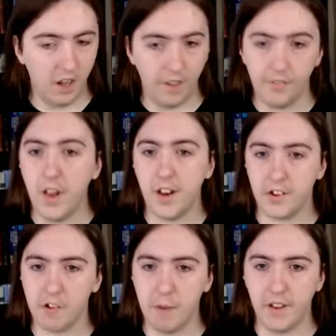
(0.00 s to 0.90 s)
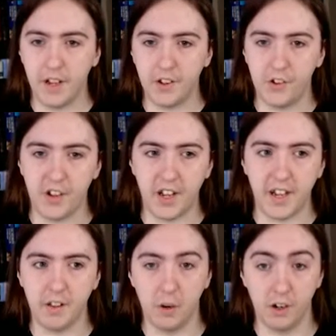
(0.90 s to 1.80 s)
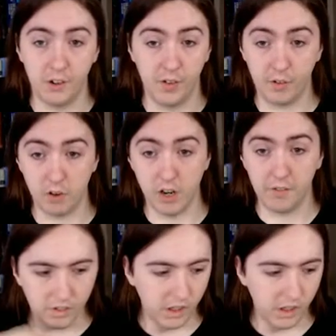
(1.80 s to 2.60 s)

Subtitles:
Then let's compare that to, say, the works of Lovecraft.